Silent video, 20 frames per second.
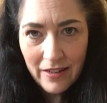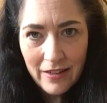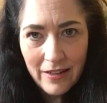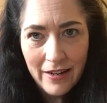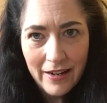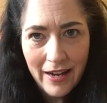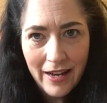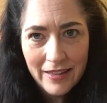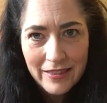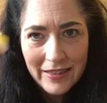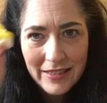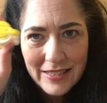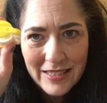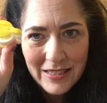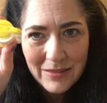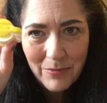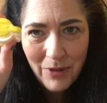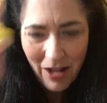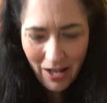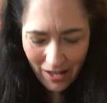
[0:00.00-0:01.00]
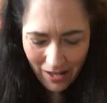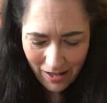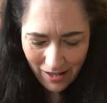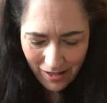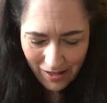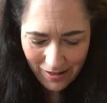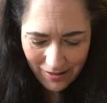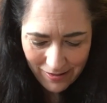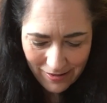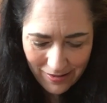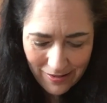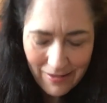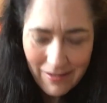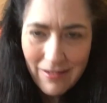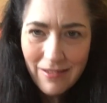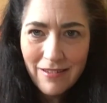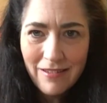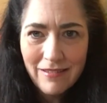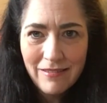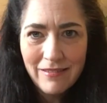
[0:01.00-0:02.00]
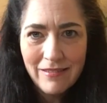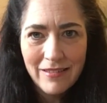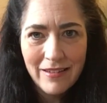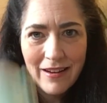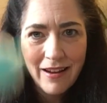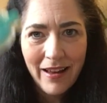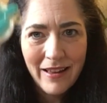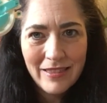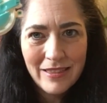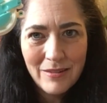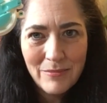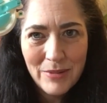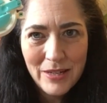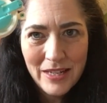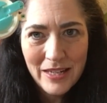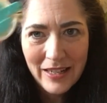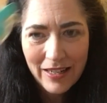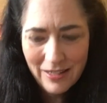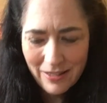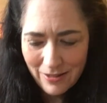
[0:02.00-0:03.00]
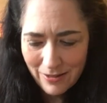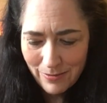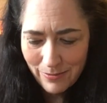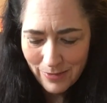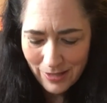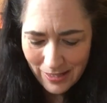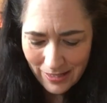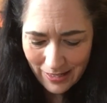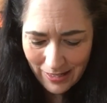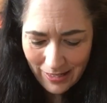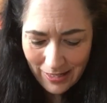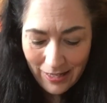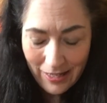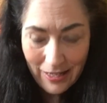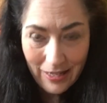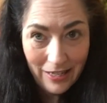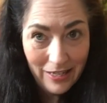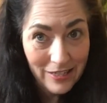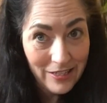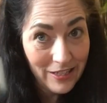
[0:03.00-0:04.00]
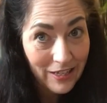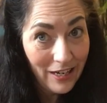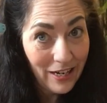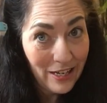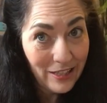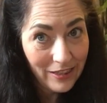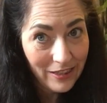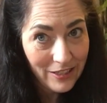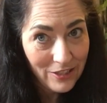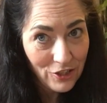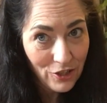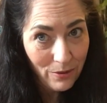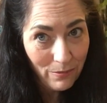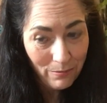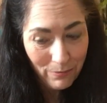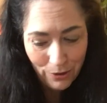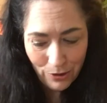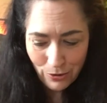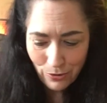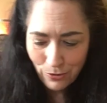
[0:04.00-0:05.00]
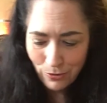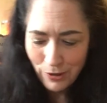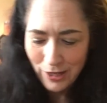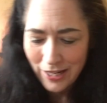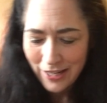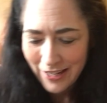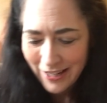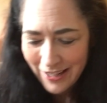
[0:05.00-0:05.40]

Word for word: you got the small, you got the medium, and you got the jumbo.